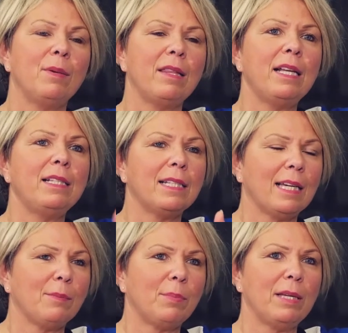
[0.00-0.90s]
But then to
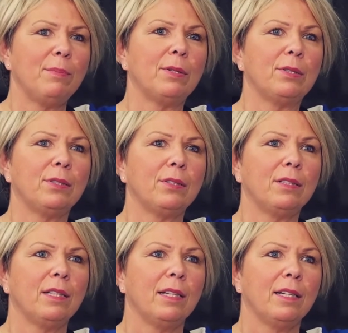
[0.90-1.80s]
get
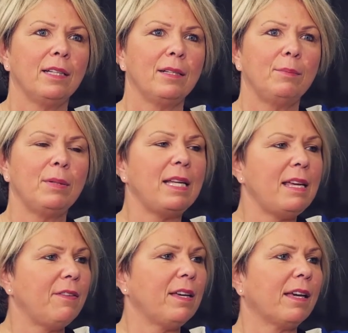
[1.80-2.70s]
people
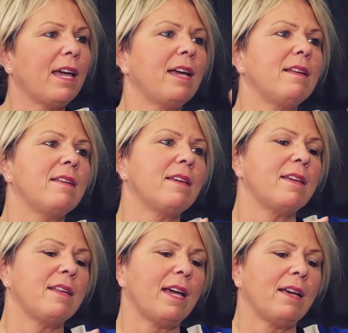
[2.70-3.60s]
believing again
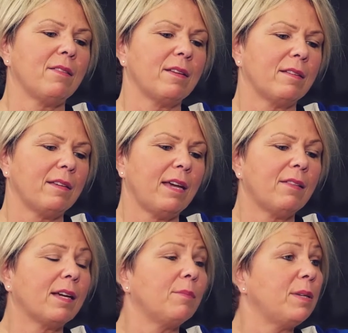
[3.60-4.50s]
in how
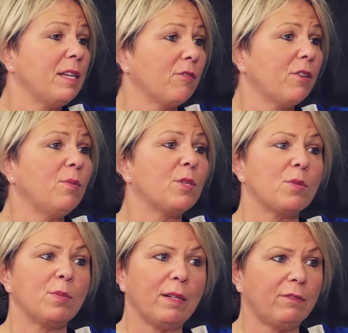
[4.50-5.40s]
the company grew, which
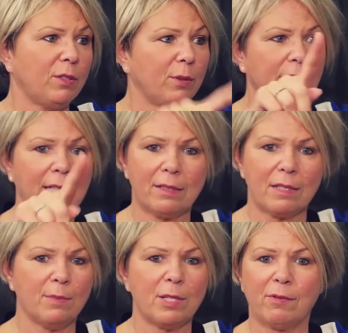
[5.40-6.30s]
was about following
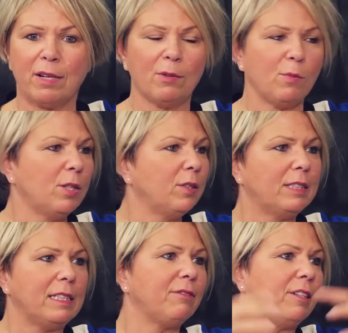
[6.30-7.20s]
customers around the
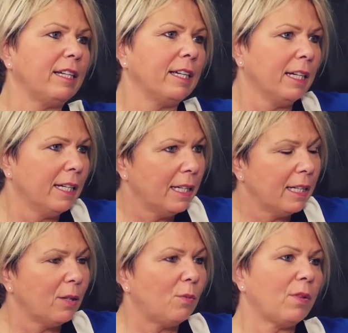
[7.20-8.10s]
world, delivering
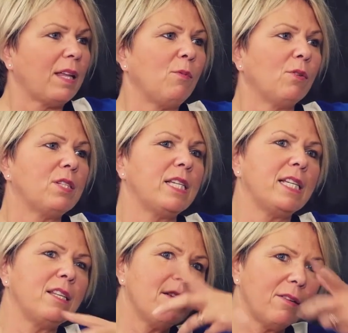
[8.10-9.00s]
what they
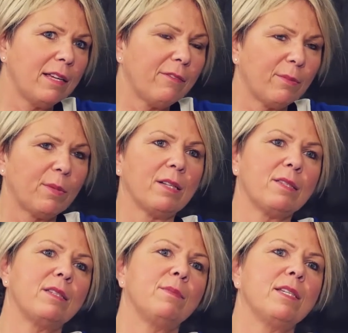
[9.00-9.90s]
wanted, learning from
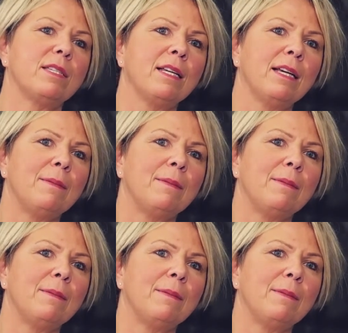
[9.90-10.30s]
customers.